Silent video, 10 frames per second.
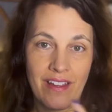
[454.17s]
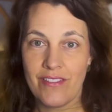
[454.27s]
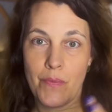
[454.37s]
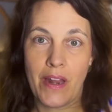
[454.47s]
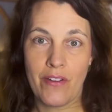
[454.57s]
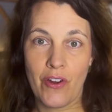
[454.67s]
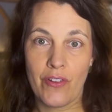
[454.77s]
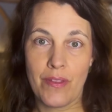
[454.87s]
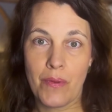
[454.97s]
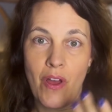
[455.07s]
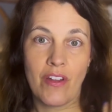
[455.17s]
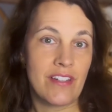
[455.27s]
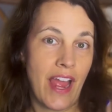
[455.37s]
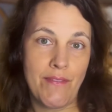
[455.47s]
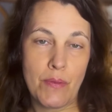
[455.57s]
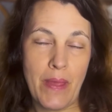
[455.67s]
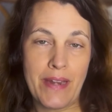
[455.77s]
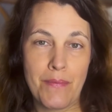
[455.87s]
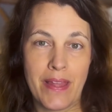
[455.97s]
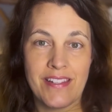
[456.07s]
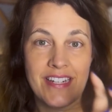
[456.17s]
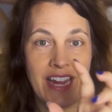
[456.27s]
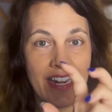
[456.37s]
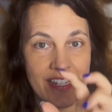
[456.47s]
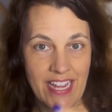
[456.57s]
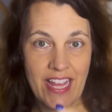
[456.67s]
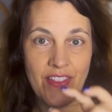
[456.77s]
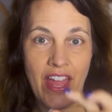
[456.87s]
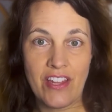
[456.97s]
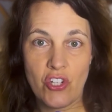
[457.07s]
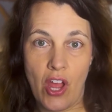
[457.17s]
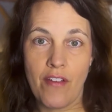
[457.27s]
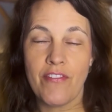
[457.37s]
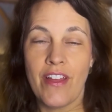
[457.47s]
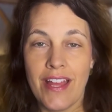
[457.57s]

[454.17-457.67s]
you might have heard them called IV pain meds, to kind of take the edge off